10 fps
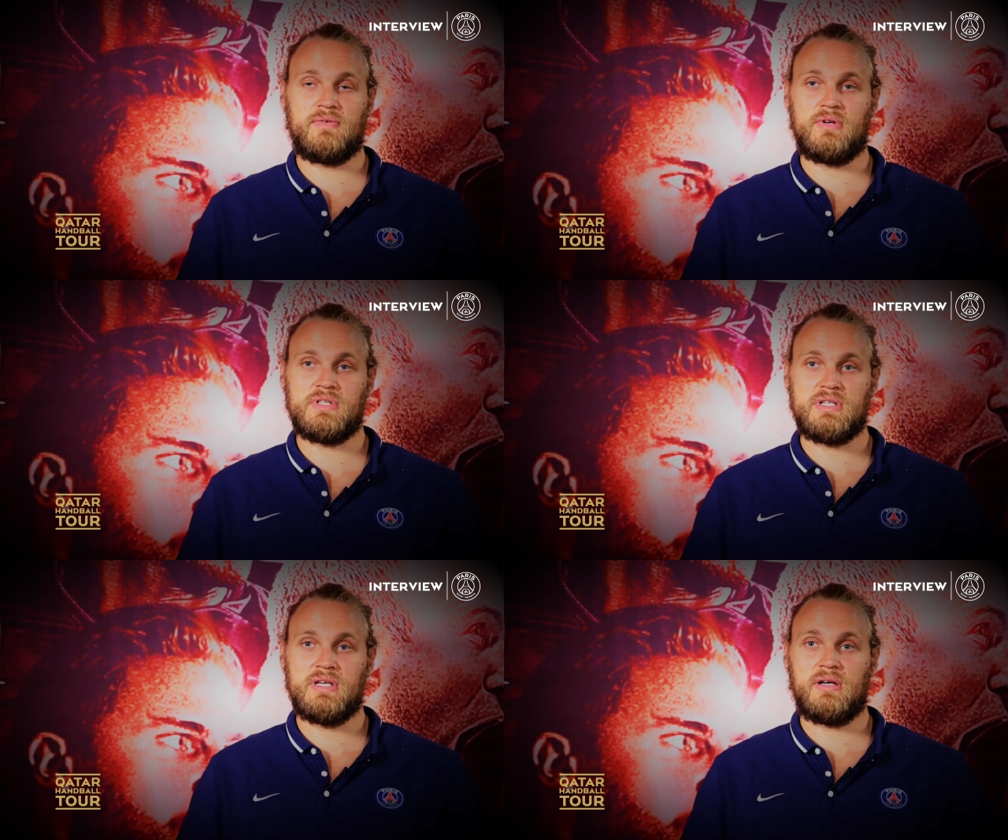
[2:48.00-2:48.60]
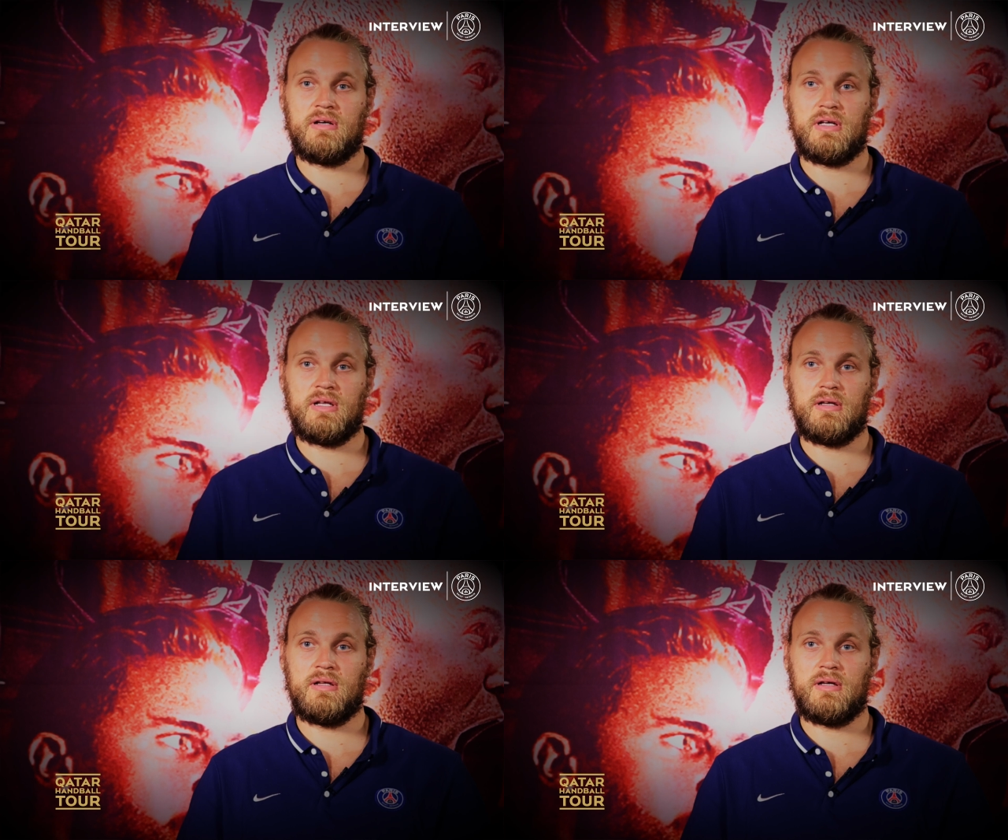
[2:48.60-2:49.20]
for is here,
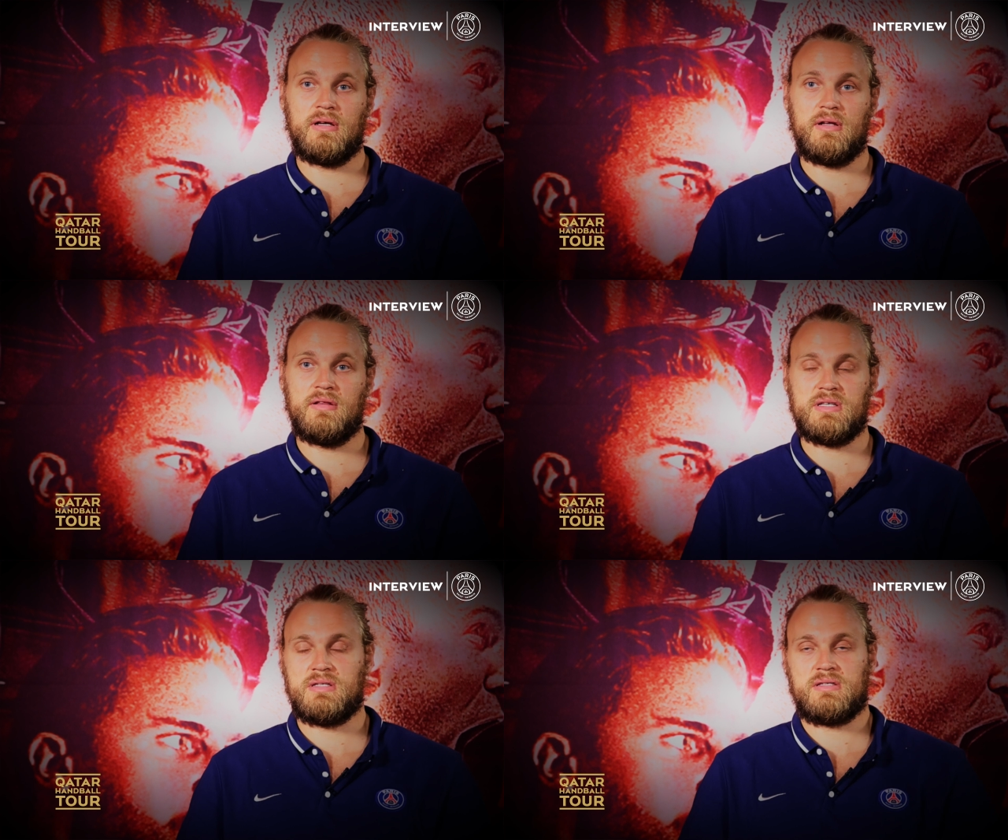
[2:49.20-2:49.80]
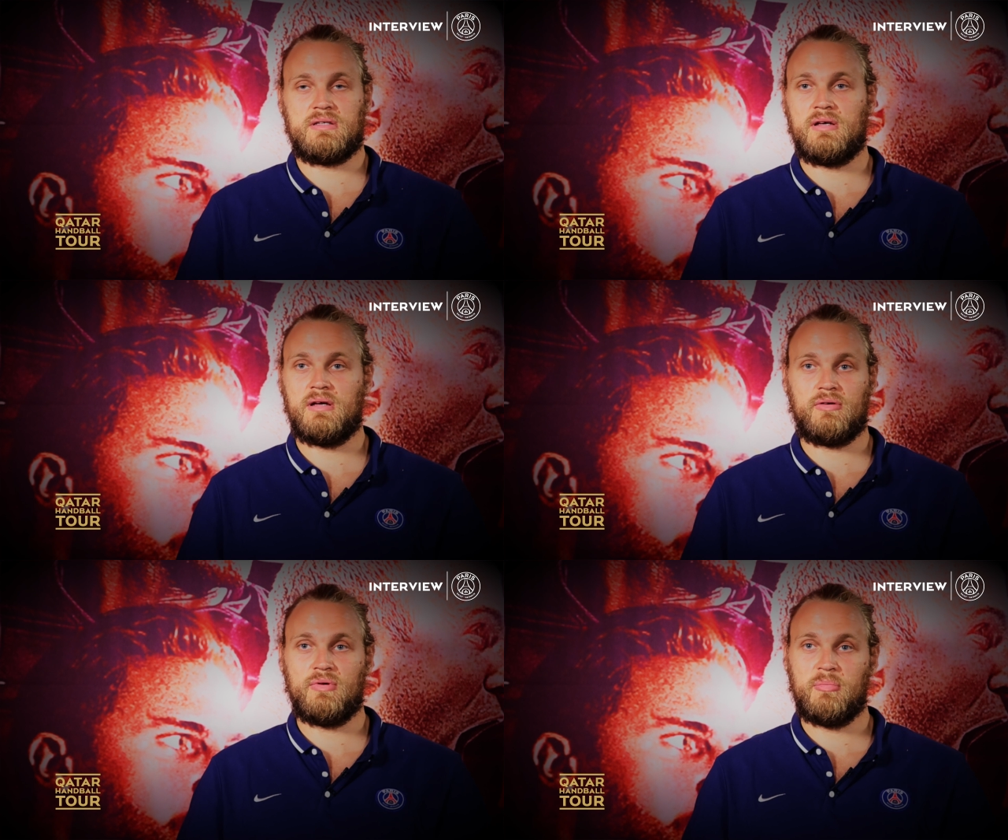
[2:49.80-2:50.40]
and this is
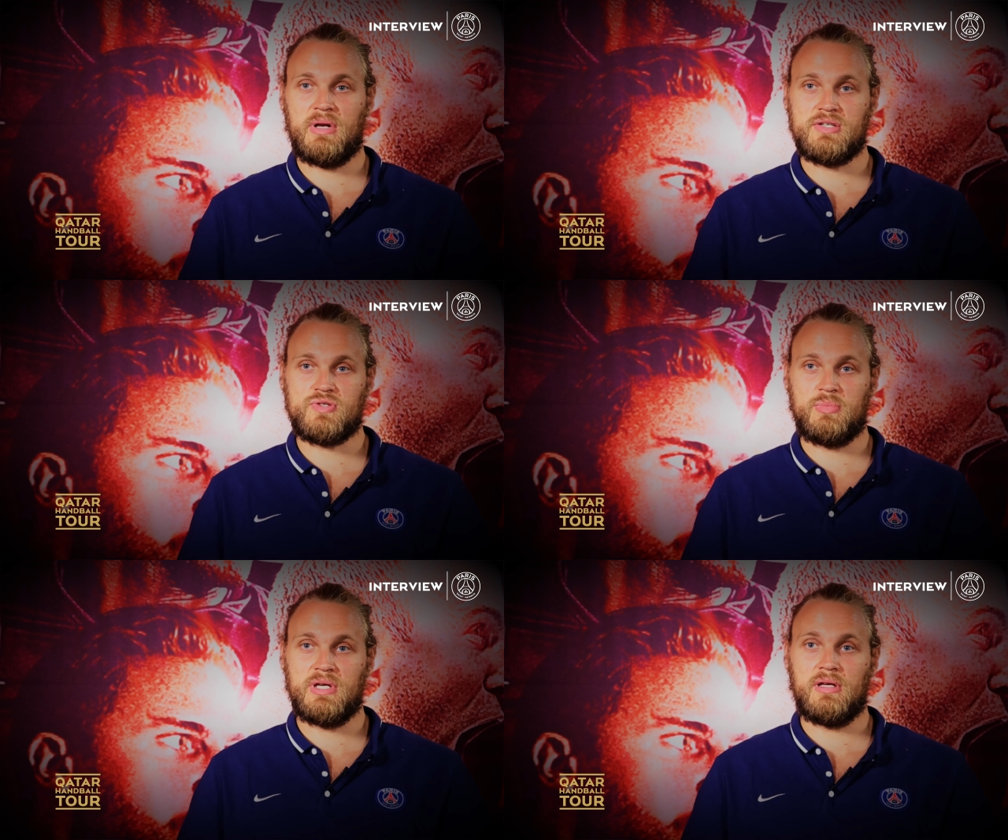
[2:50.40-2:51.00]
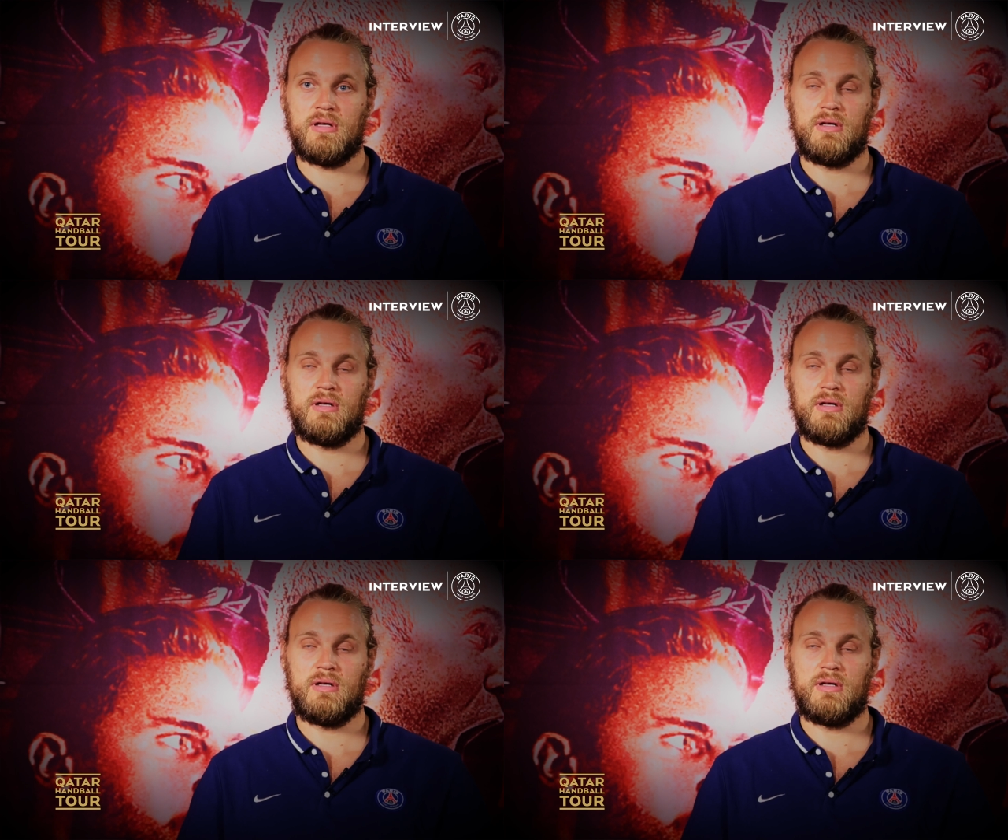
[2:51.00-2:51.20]
a great place to be.